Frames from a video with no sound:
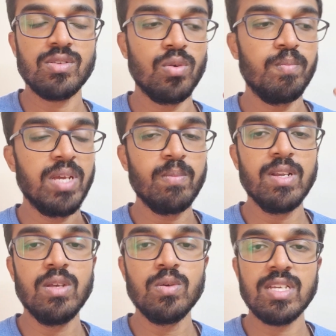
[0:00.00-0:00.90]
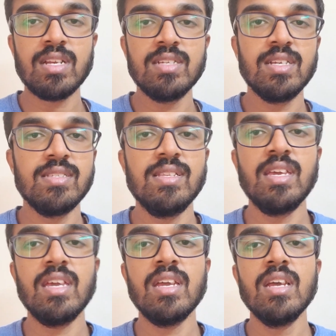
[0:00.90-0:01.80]
So people use English as
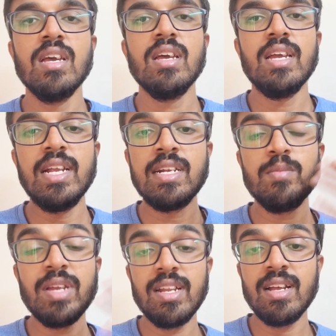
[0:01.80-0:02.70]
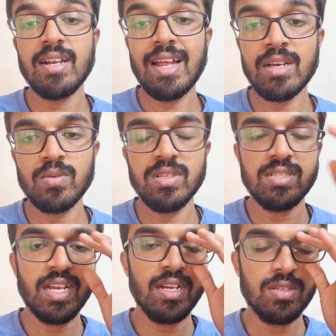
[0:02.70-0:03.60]
the intermediate language,
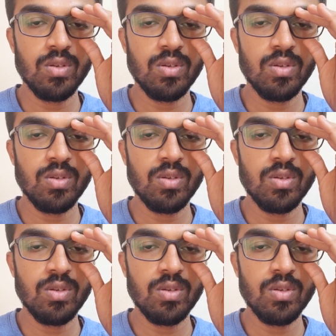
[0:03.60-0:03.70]
right?